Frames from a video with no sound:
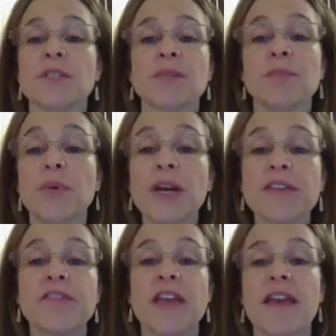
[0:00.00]

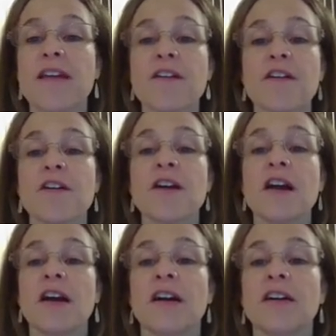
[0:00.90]
supportive care
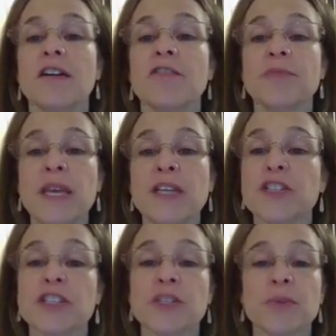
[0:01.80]
of
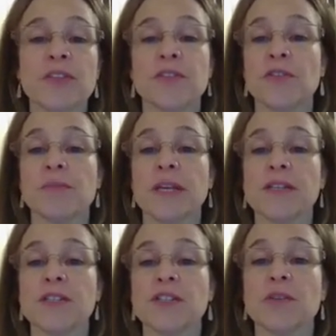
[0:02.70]
patients with
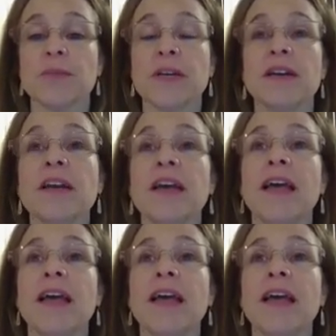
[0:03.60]
neuroblastoma,